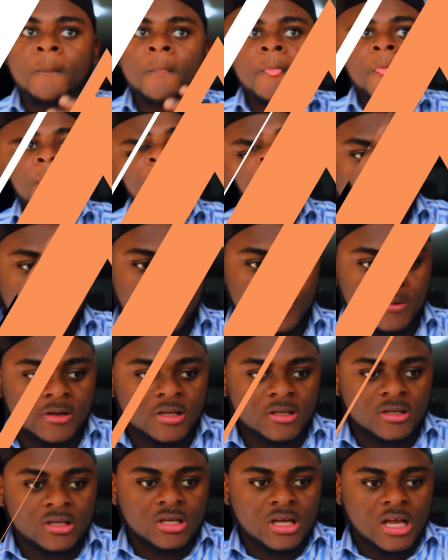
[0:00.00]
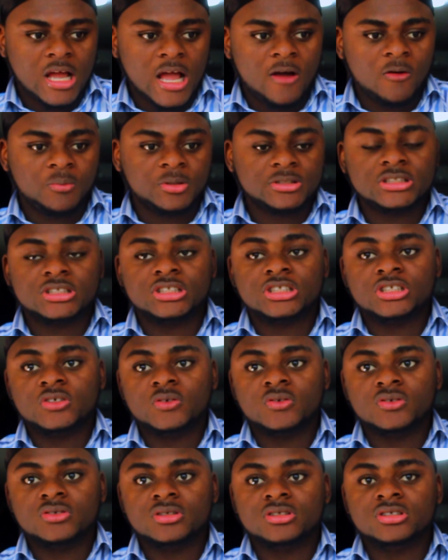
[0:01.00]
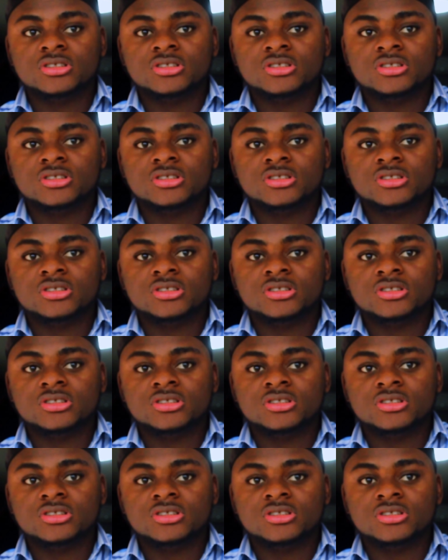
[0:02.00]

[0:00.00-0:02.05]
Now that's one. I will be teaching you